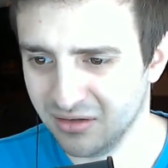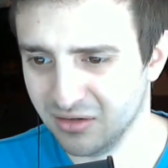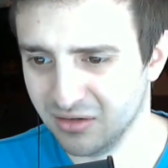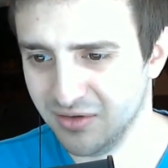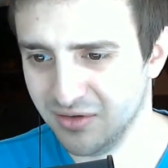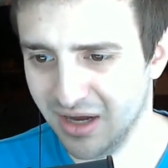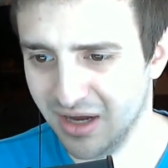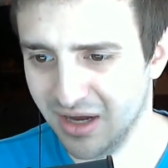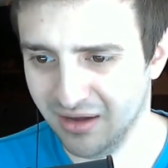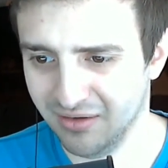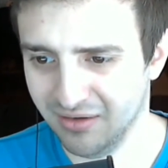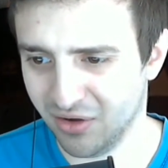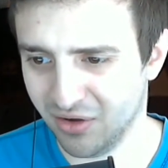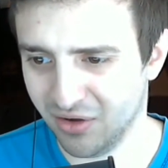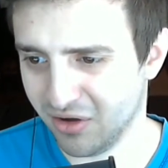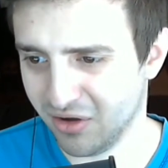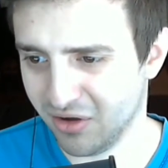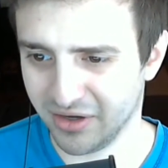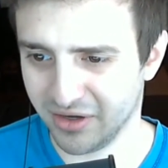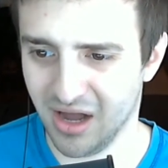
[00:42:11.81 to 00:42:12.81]
So if you
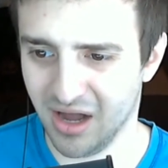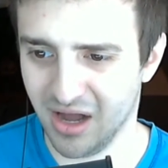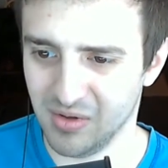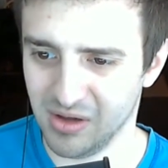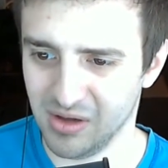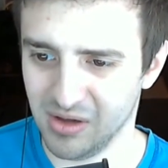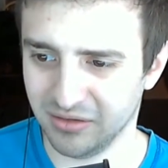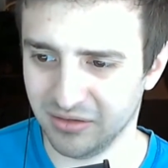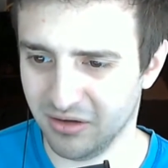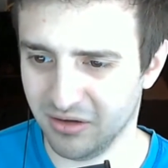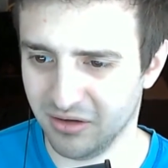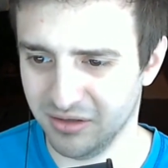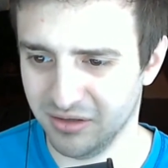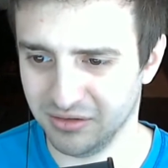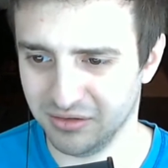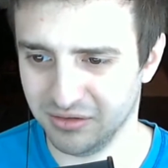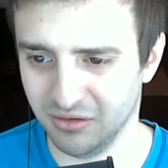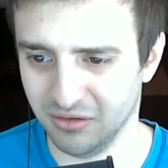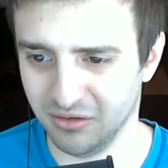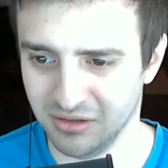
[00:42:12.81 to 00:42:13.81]
have all the comments, all
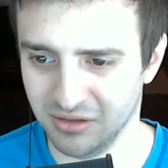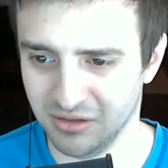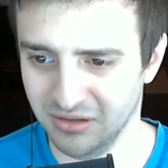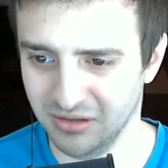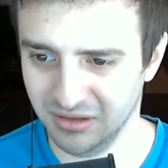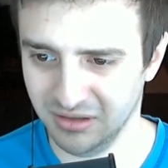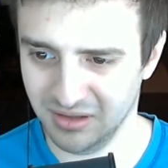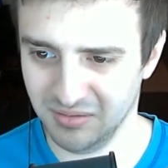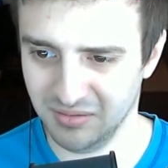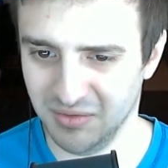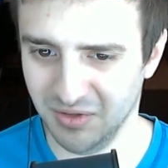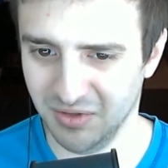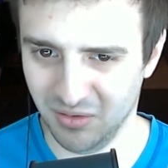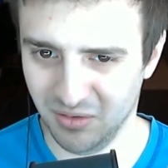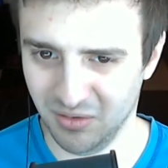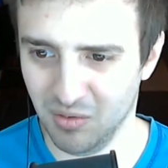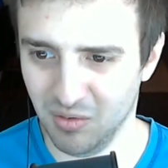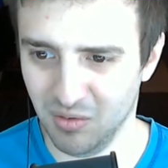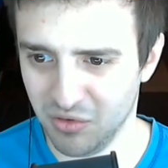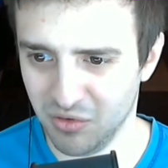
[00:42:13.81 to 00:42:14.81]
the assertions, it's up to
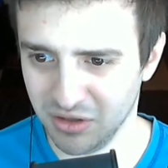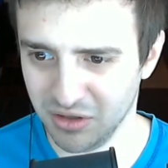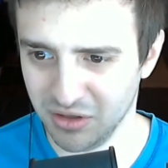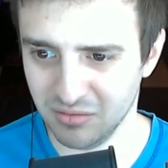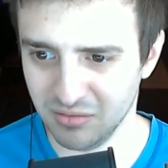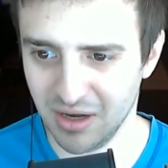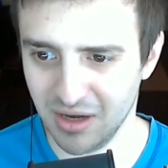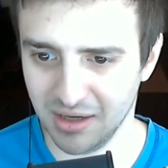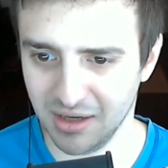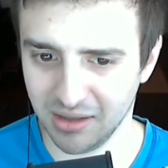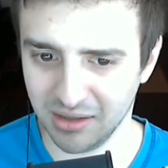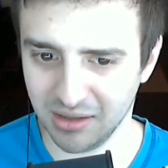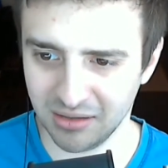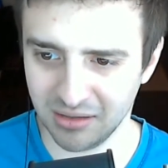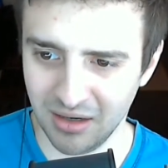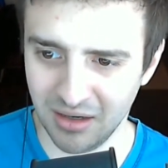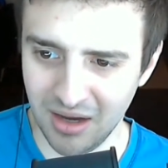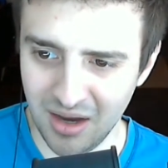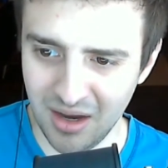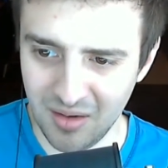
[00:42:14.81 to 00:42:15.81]
like 1.2 megs.
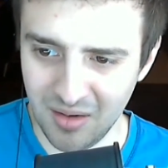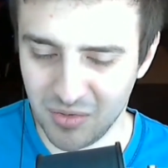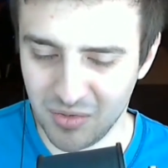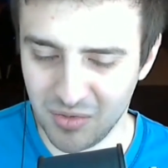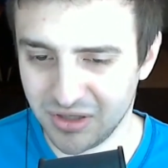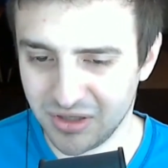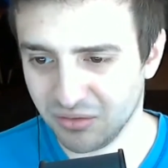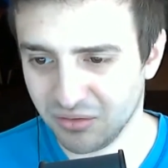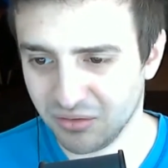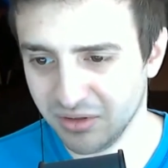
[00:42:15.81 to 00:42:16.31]
But that's